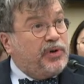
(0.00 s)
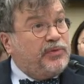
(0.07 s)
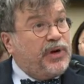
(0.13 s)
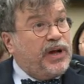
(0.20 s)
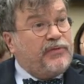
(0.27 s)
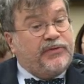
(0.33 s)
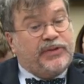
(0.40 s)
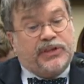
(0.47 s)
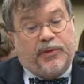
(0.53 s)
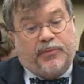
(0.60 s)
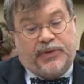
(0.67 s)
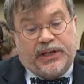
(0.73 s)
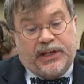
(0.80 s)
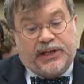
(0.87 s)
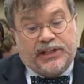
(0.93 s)
it around for
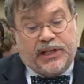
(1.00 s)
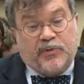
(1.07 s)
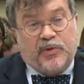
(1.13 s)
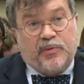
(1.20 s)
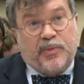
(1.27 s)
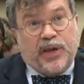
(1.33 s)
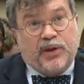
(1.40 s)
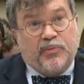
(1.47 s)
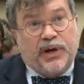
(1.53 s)
something else that will make